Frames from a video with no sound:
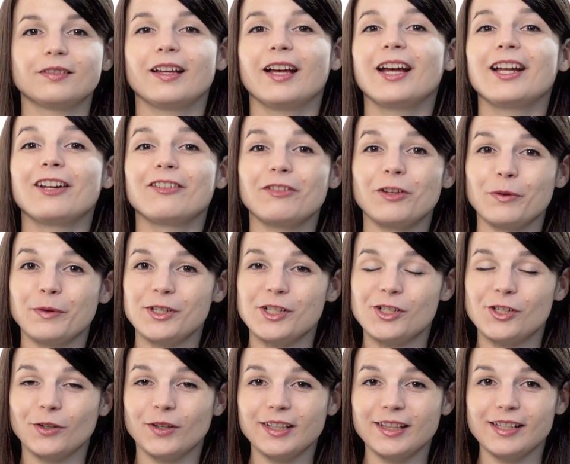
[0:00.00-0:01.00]
And if you
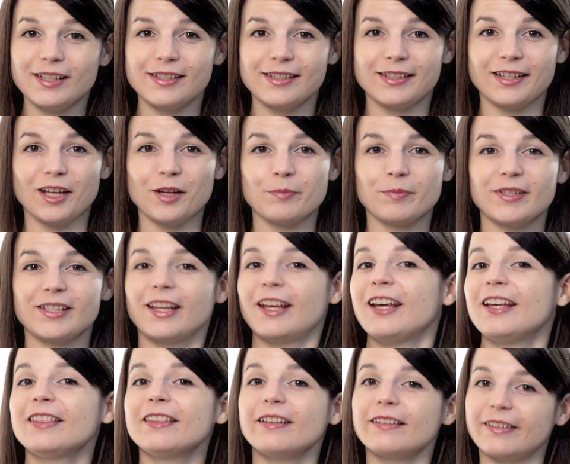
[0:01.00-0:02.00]
enjoyed these tips,
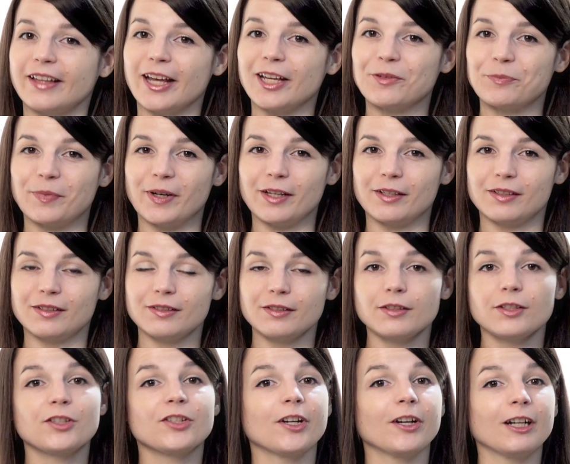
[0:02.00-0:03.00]
hit the like button,
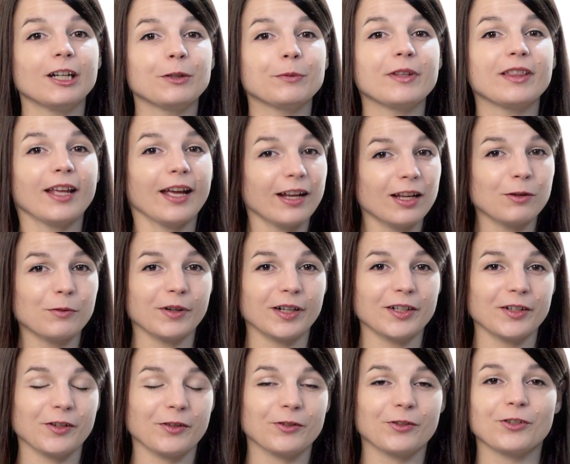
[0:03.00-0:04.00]
share it with anyone
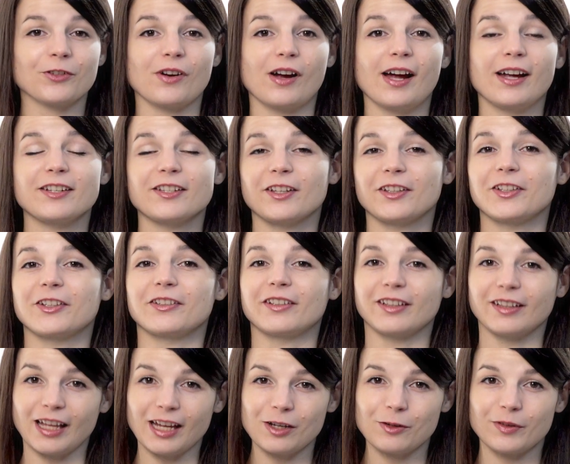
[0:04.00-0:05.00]
who's trying to learn a
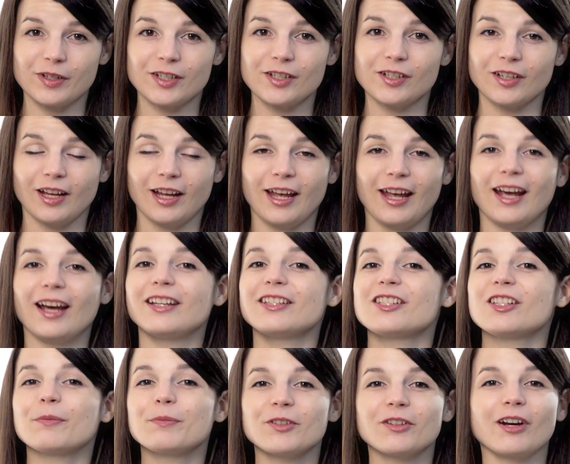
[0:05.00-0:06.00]
language, and
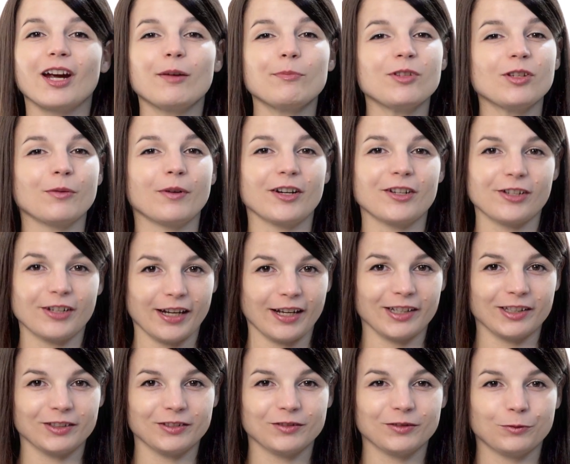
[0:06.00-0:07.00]
subscribe to our
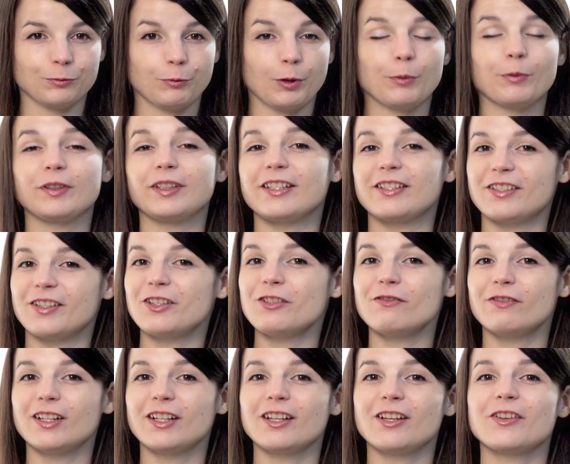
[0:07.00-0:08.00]
channel. We release new
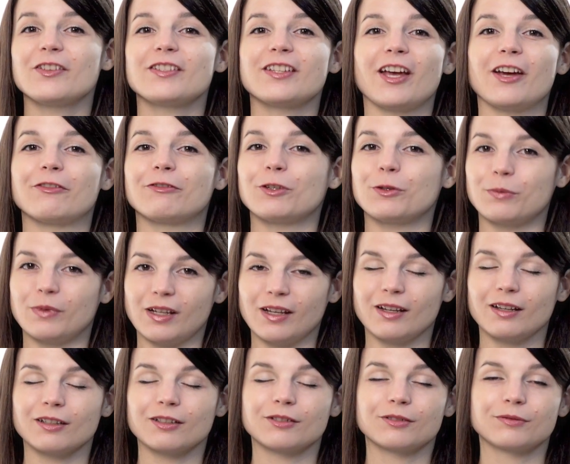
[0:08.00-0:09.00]
videos every week.